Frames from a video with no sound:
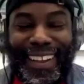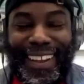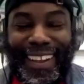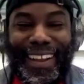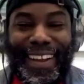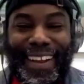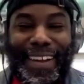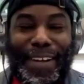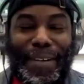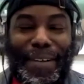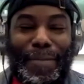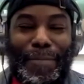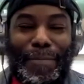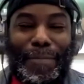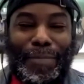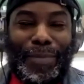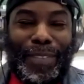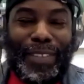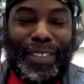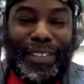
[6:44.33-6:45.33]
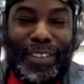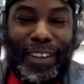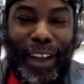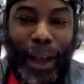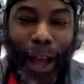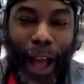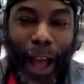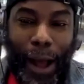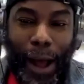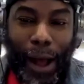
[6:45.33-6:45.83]
um, so
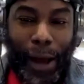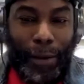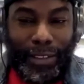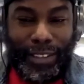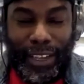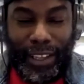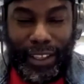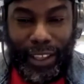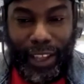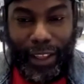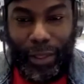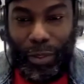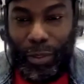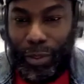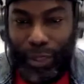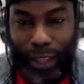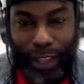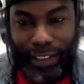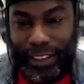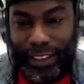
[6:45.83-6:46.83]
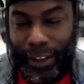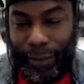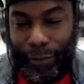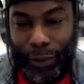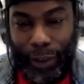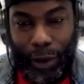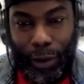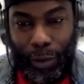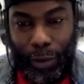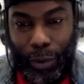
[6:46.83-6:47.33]
I, I would say that that's
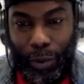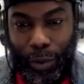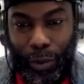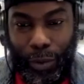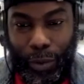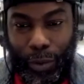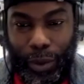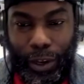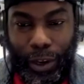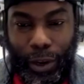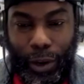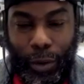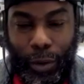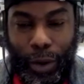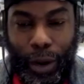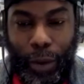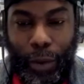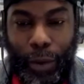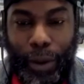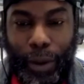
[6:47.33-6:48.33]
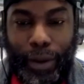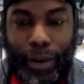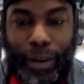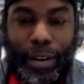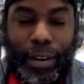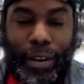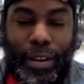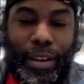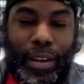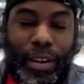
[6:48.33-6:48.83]
definitely a, you know what I want
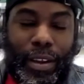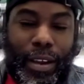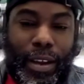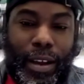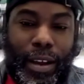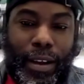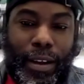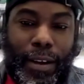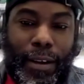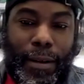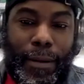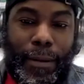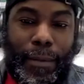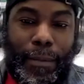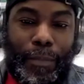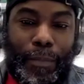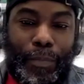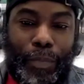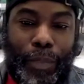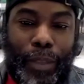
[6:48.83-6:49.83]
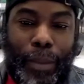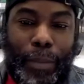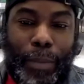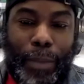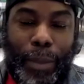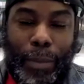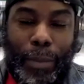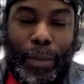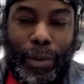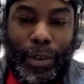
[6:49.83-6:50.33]
um,
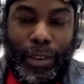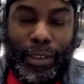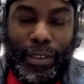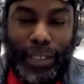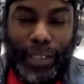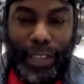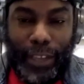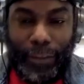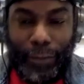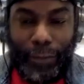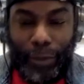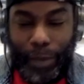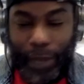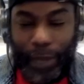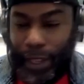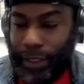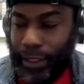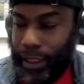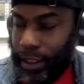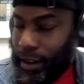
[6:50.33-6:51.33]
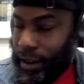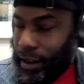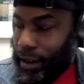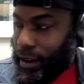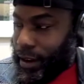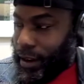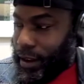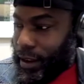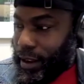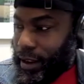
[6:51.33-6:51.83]
people to to get from me. And
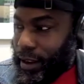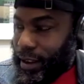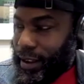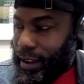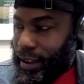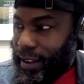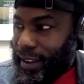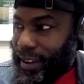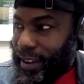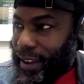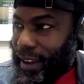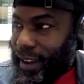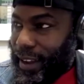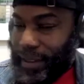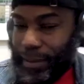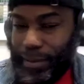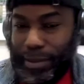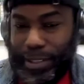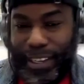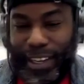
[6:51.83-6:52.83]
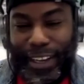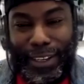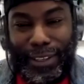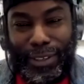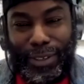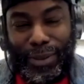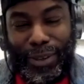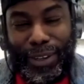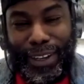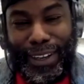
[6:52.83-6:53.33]
then, as I'm saying
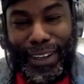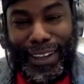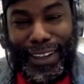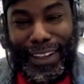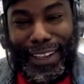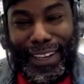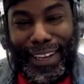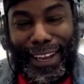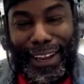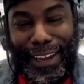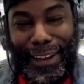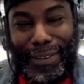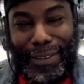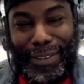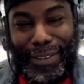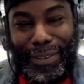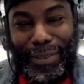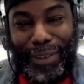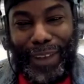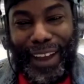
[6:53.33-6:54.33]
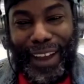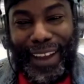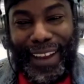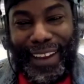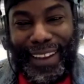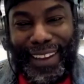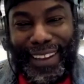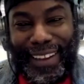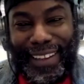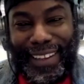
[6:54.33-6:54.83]
this, another thing that comes to mind
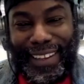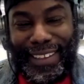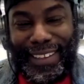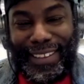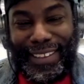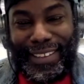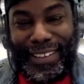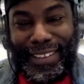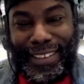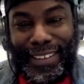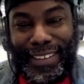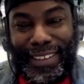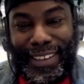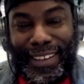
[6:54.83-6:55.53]
is